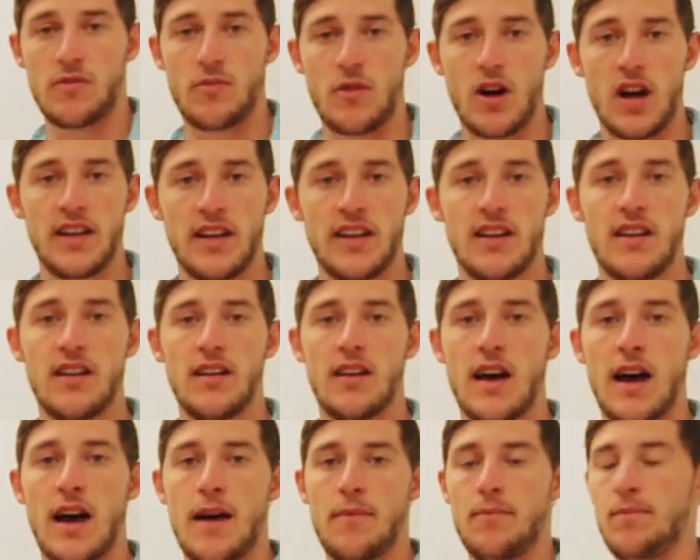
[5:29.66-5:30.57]
reminder,
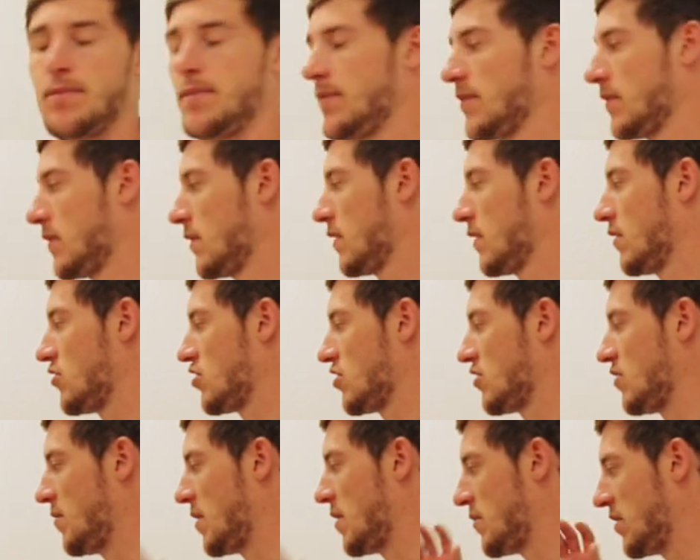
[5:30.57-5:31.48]

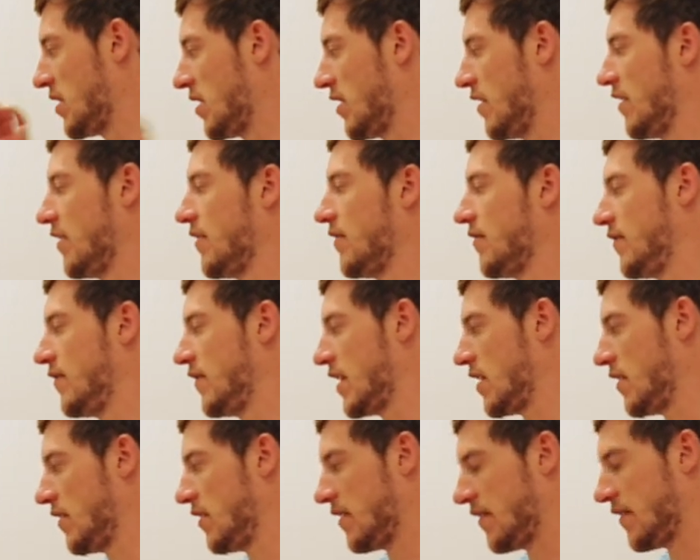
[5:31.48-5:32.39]
just remember
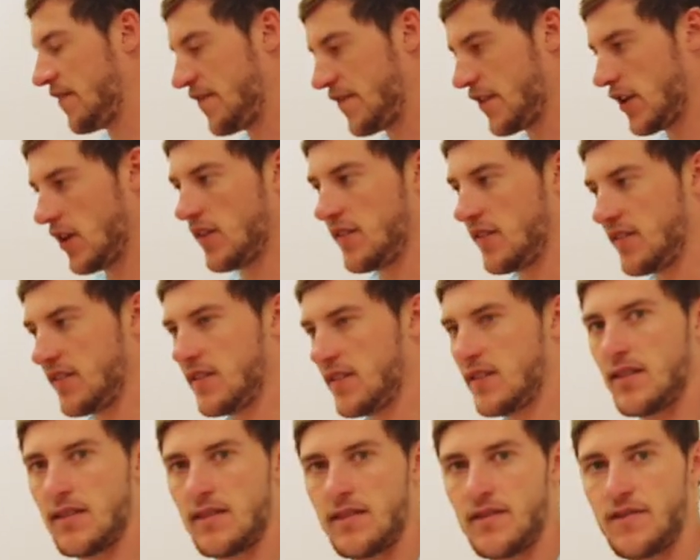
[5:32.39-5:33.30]
the first
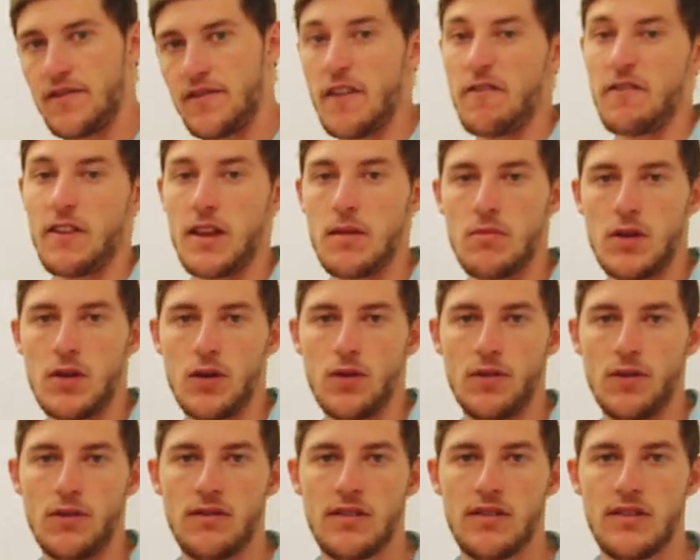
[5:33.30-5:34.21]
50
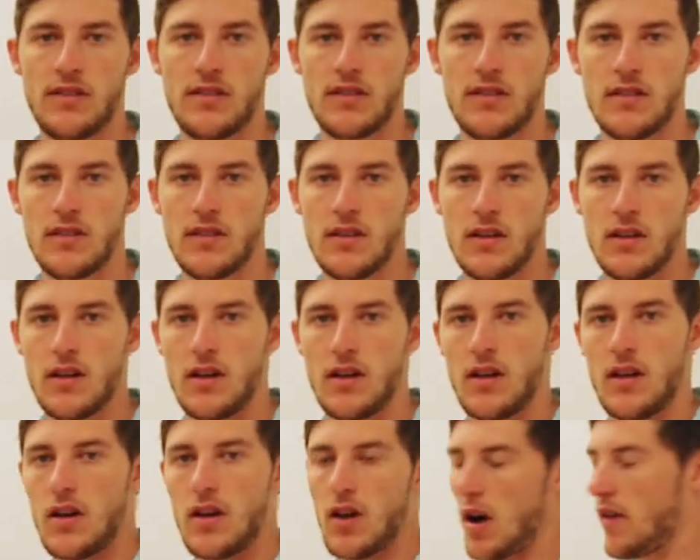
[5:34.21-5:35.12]
mils
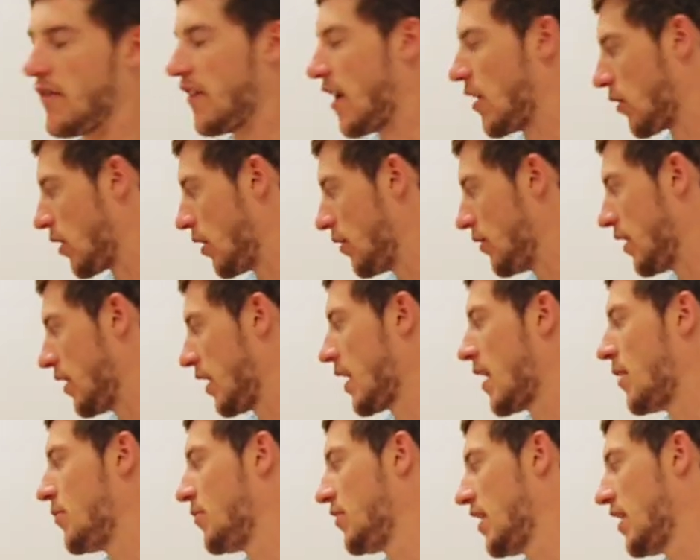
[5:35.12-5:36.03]
of alcohol that
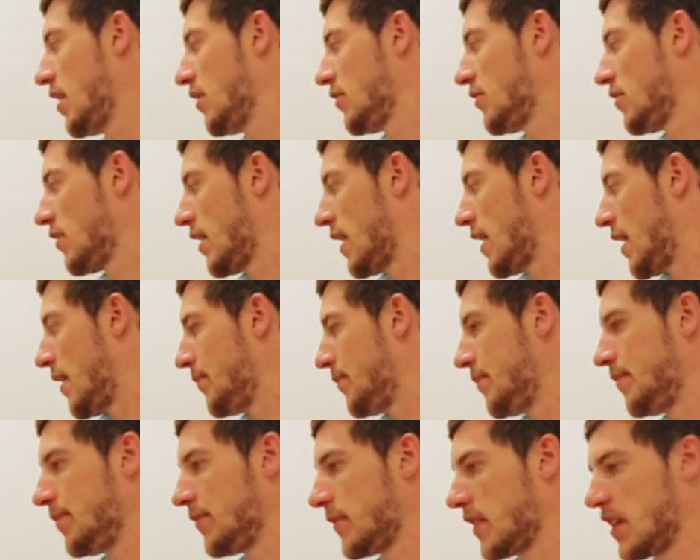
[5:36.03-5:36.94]
comes out
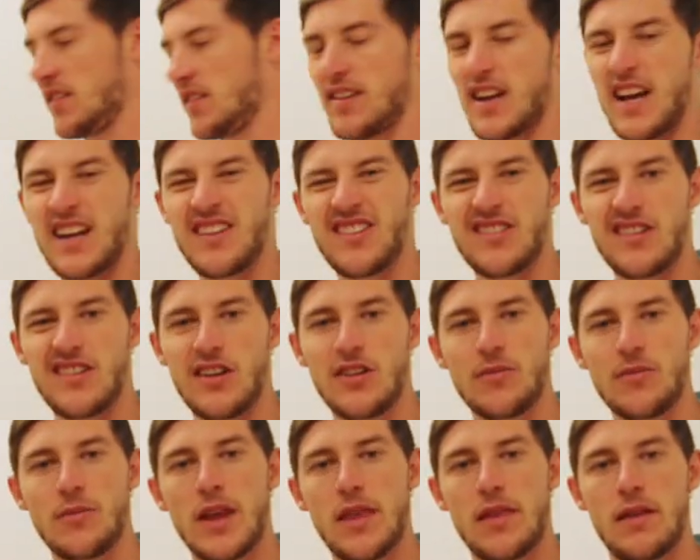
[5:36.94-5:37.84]
contains a
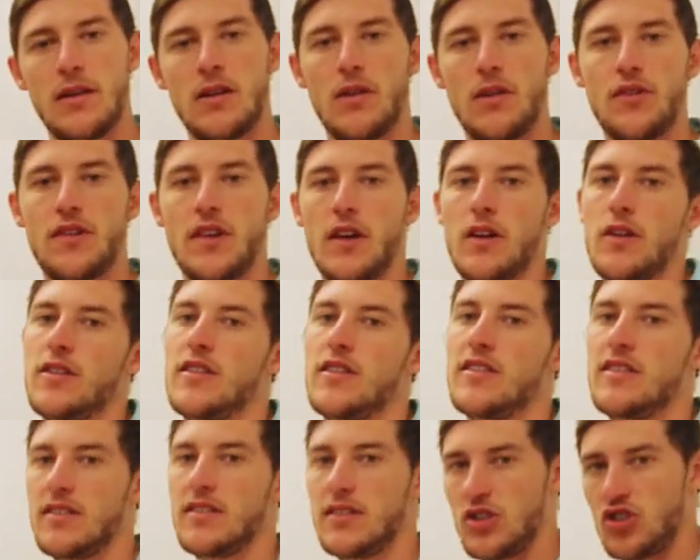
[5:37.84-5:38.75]
lot of methanol, so
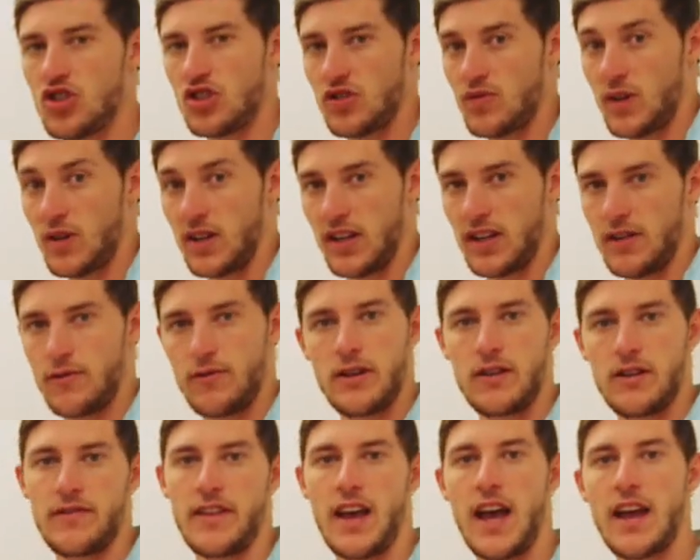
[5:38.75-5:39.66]
you just want to get
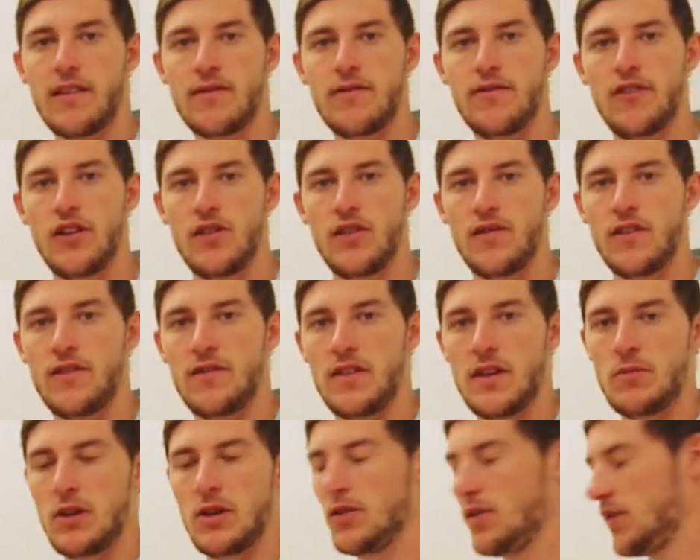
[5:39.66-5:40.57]
rid of that first
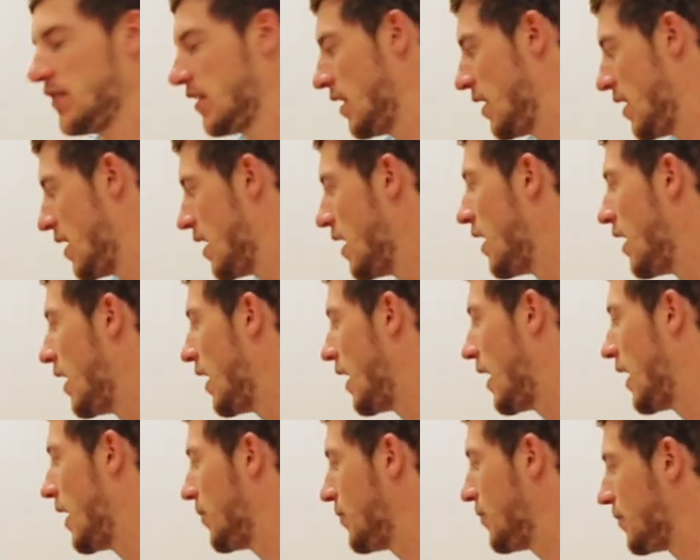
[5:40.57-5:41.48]
50 mils.
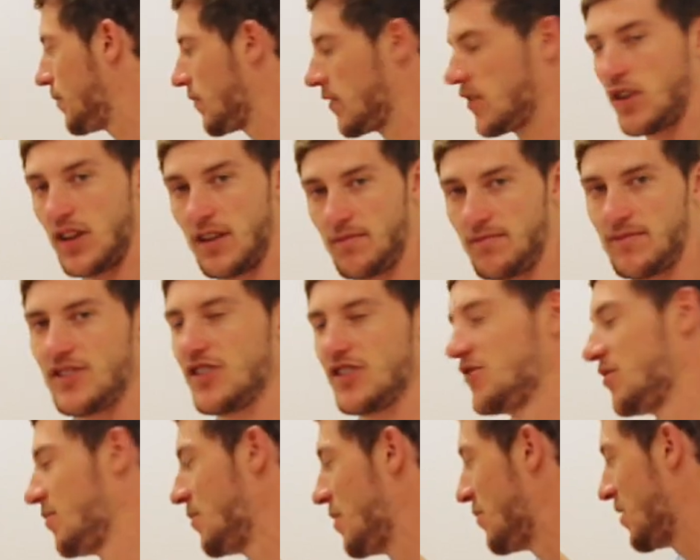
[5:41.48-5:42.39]
So yeah,
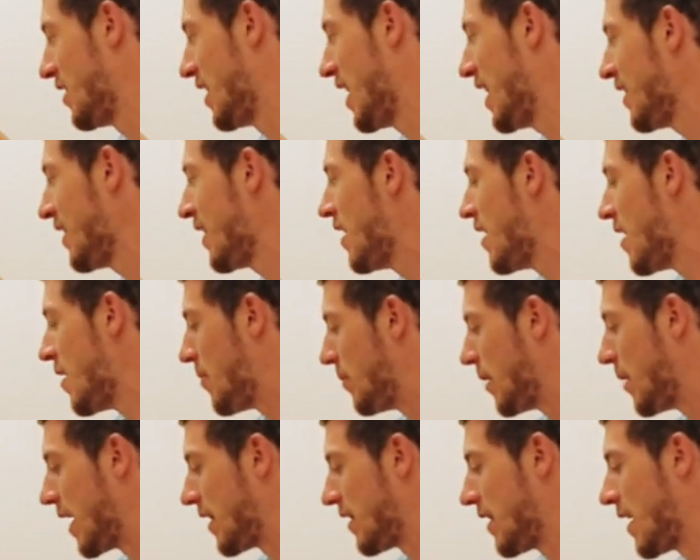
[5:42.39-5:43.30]
just remember that.
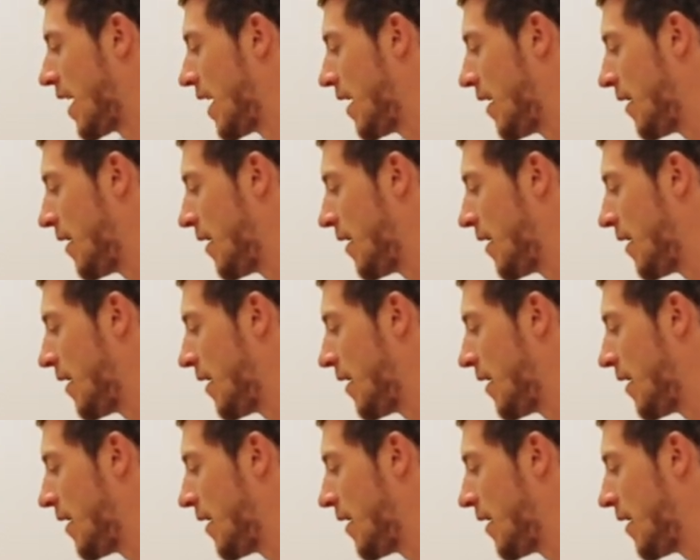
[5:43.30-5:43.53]
But